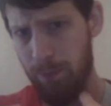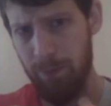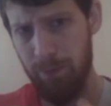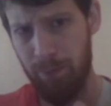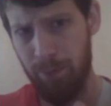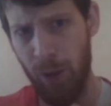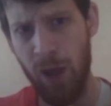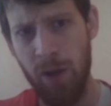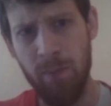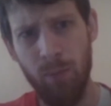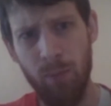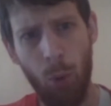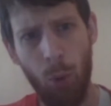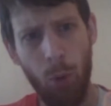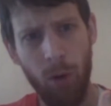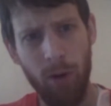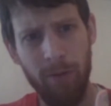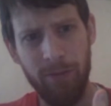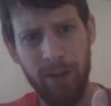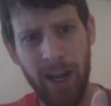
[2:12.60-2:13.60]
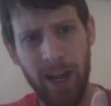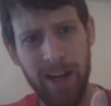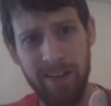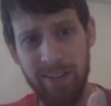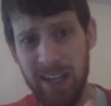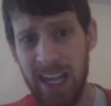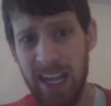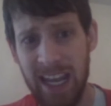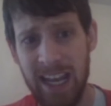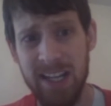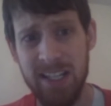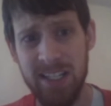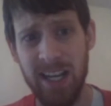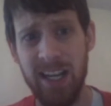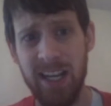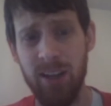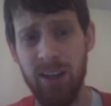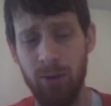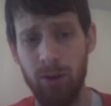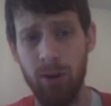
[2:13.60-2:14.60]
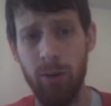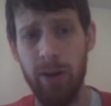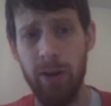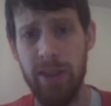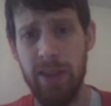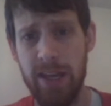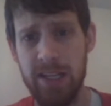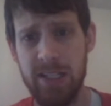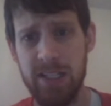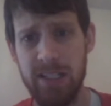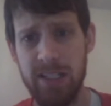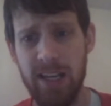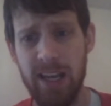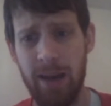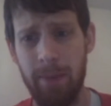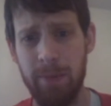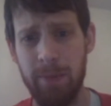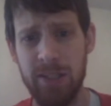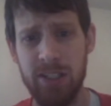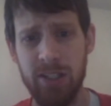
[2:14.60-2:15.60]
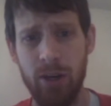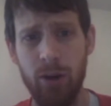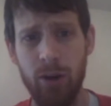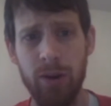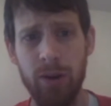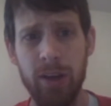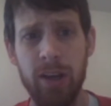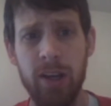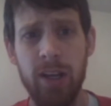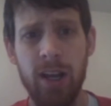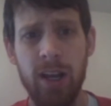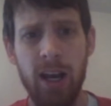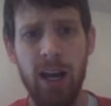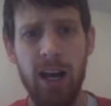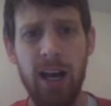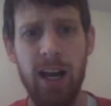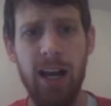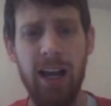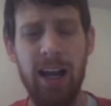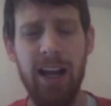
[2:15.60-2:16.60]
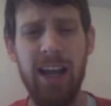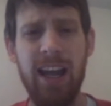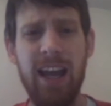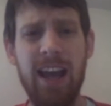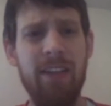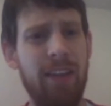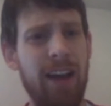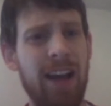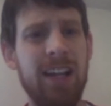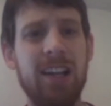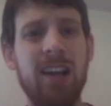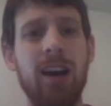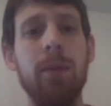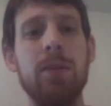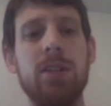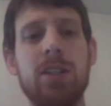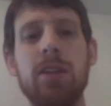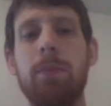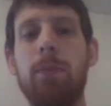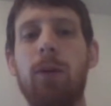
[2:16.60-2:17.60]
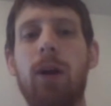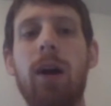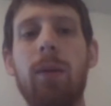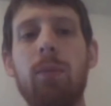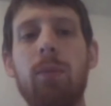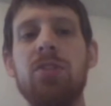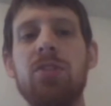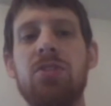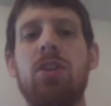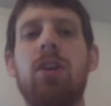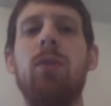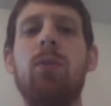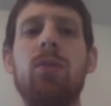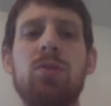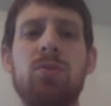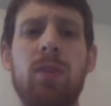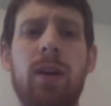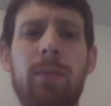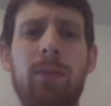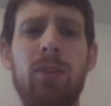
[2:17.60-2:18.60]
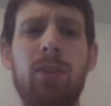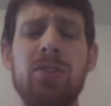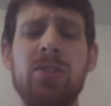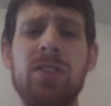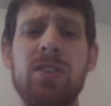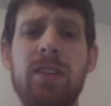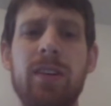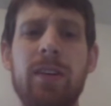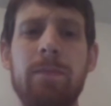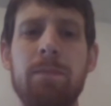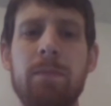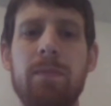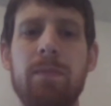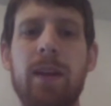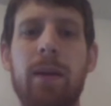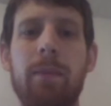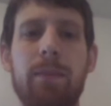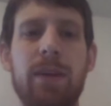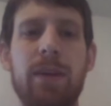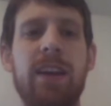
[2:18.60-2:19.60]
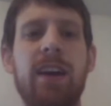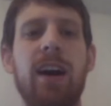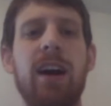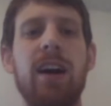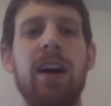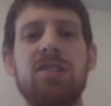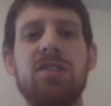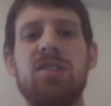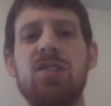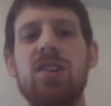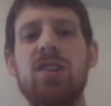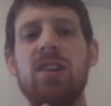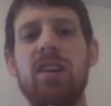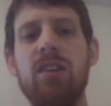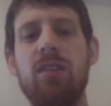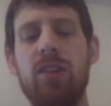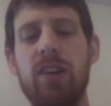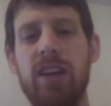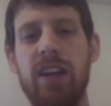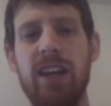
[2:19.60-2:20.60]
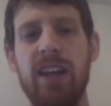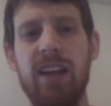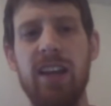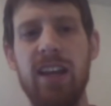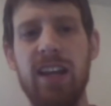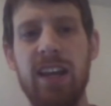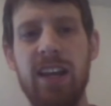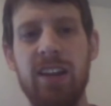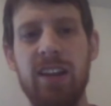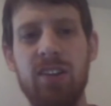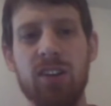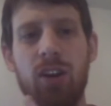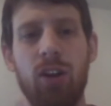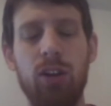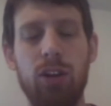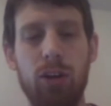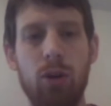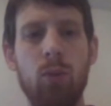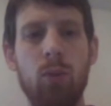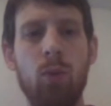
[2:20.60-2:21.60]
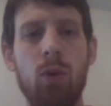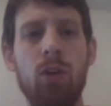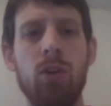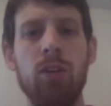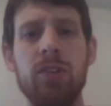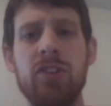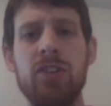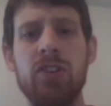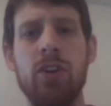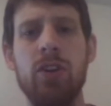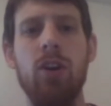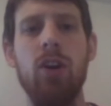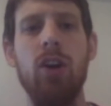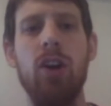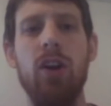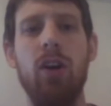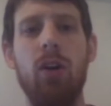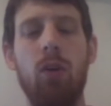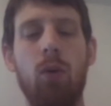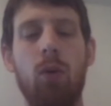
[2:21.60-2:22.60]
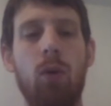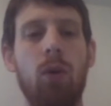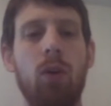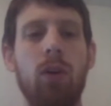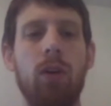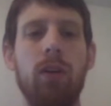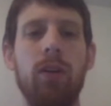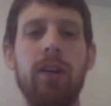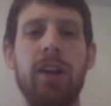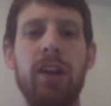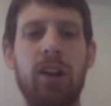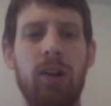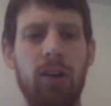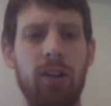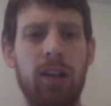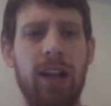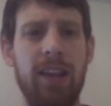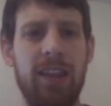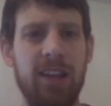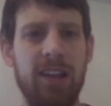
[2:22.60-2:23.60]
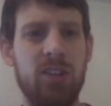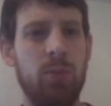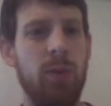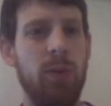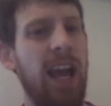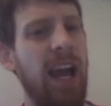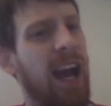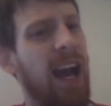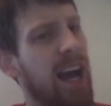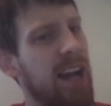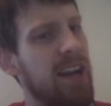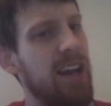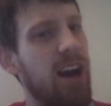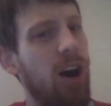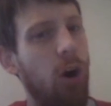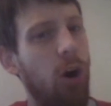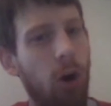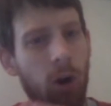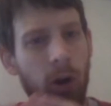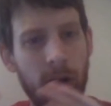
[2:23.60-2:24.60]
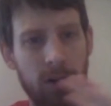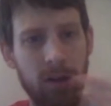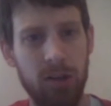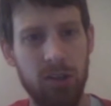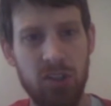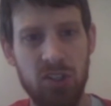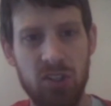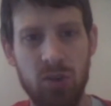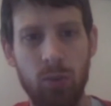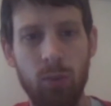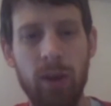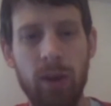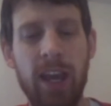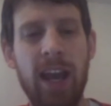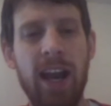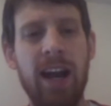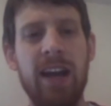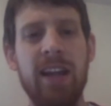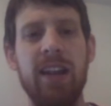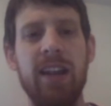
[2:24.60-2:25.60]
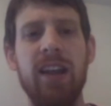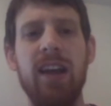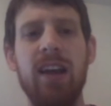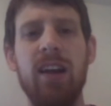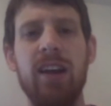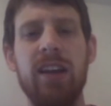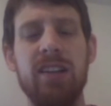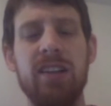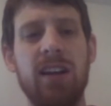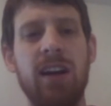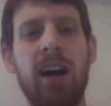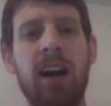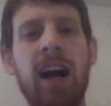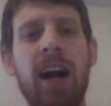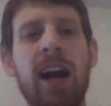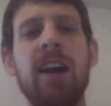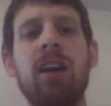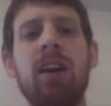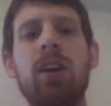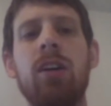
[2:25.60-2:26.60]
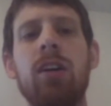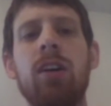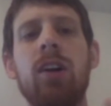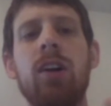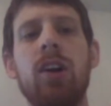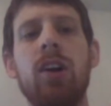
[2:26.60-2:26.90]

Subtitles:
been more of kind of the anti-hero in this episode. And that comes to the problem with Star Wars Rebels. Because in Clone Wars, or, a lot of things, we had arcs. We had entire